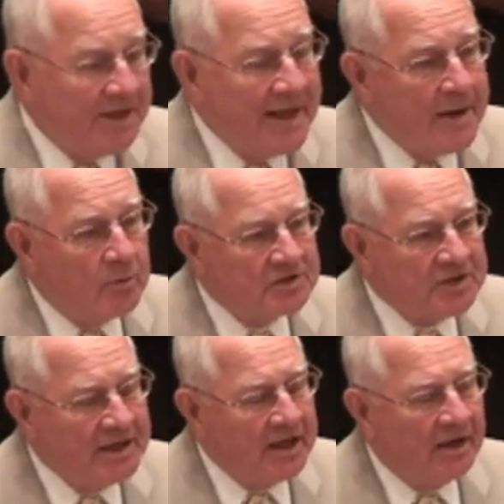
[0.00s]
Today we're
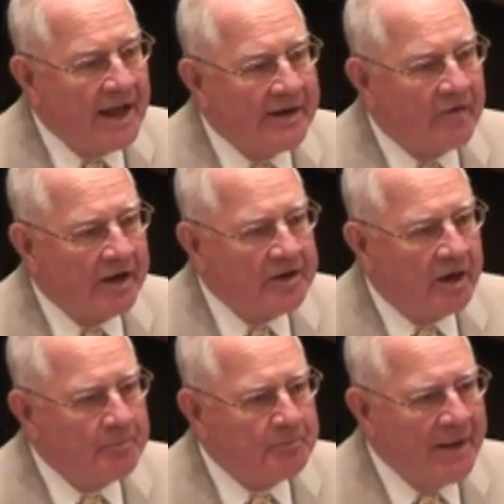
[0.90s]
seeing a lot of our
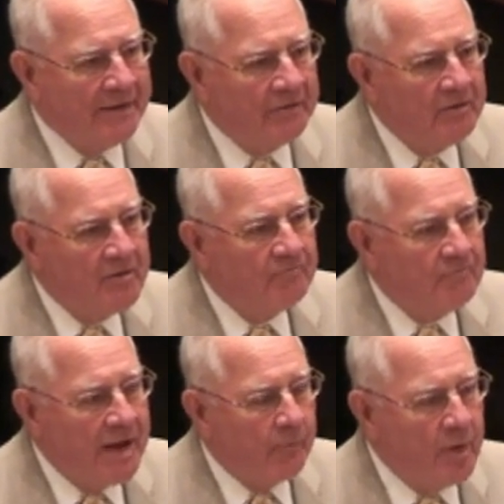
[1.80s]
young men
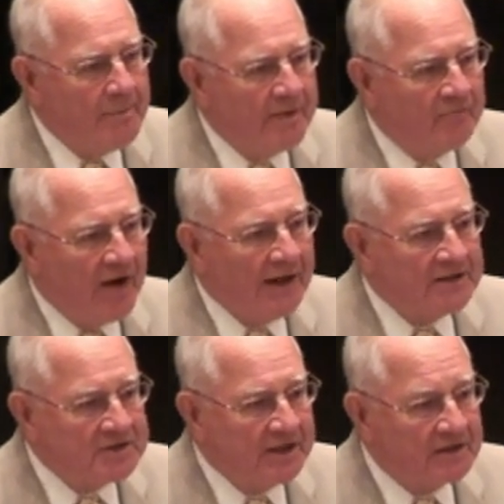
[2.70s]
and women,
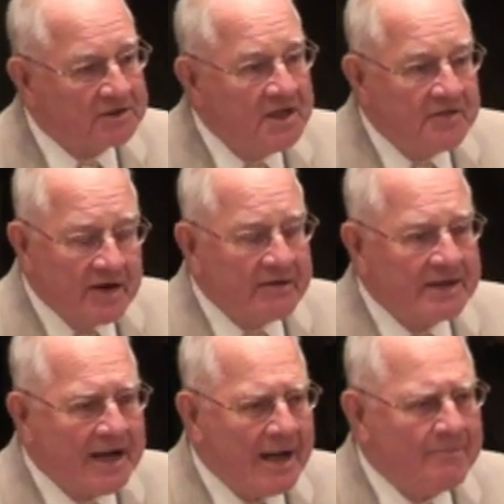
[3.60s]
volunteers,
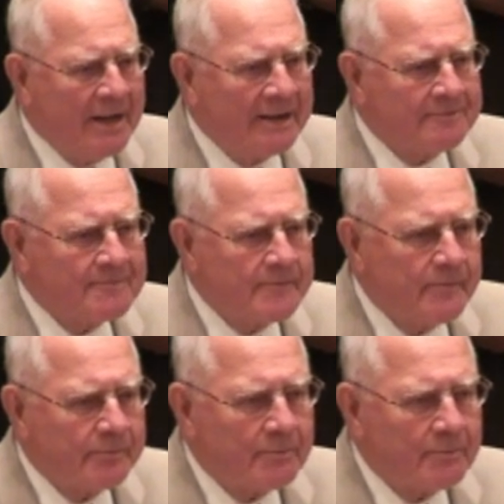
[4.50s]
they're in combat.